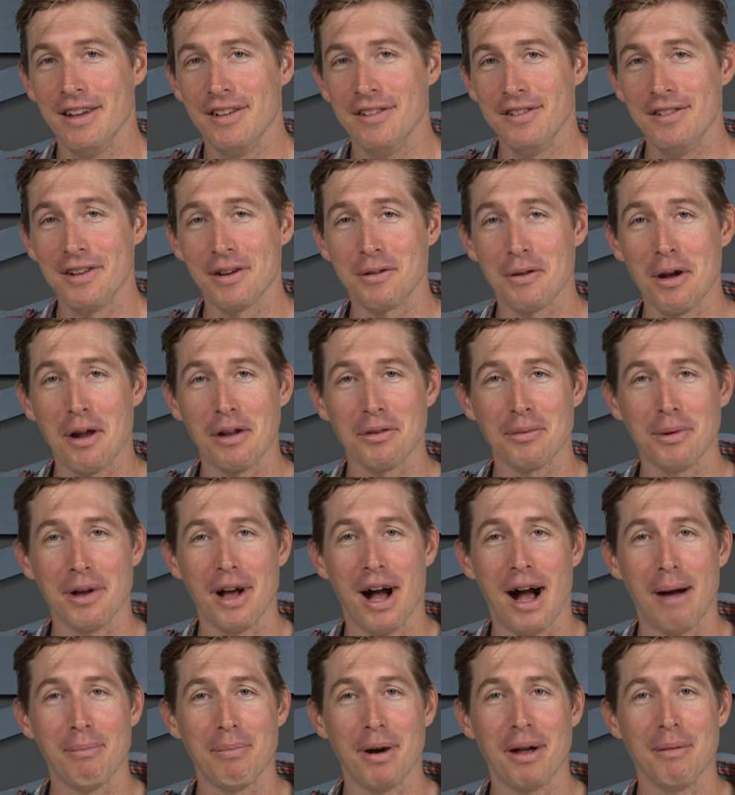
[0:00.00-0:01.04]
Stick around as we
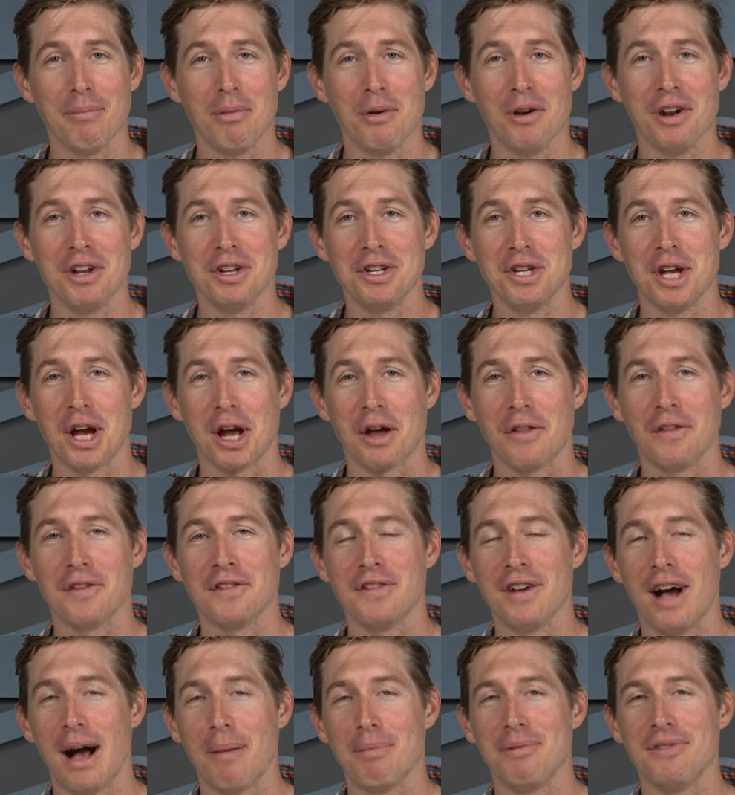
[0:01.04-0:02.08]
hop on board to check out the
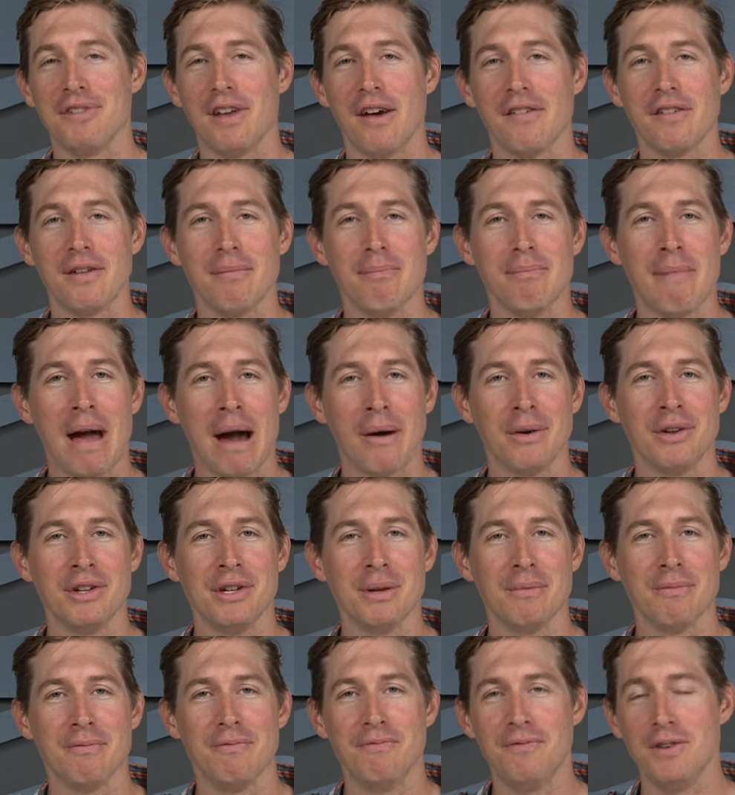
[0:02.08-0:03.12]
top 7 Maui
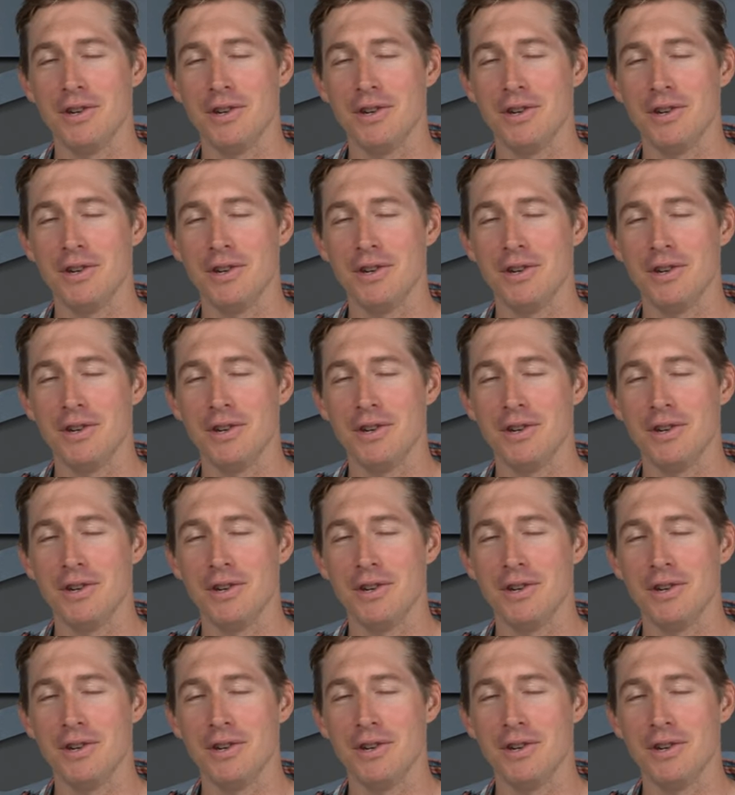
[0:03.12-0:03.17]
Jim